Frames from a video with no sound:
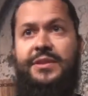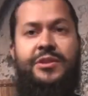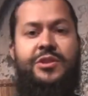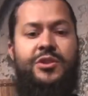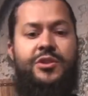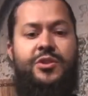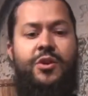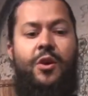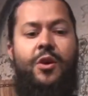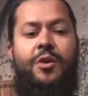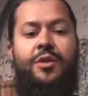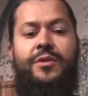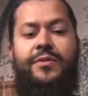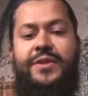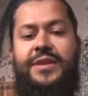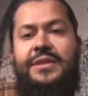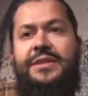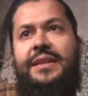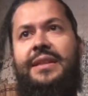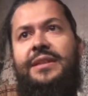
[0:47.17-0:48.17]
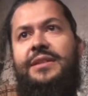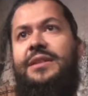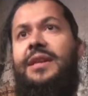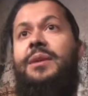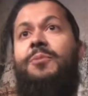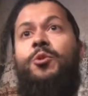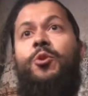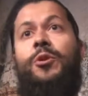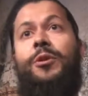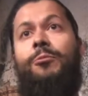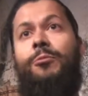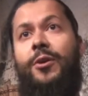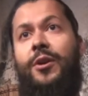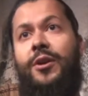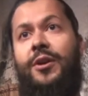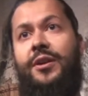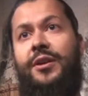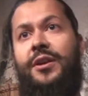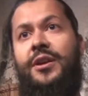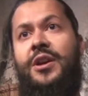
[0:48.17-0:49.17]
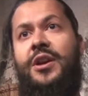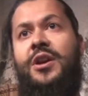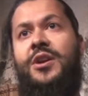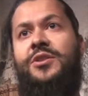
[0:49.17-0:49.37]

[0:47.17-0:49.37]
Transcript: And just all of these things keep going wrong,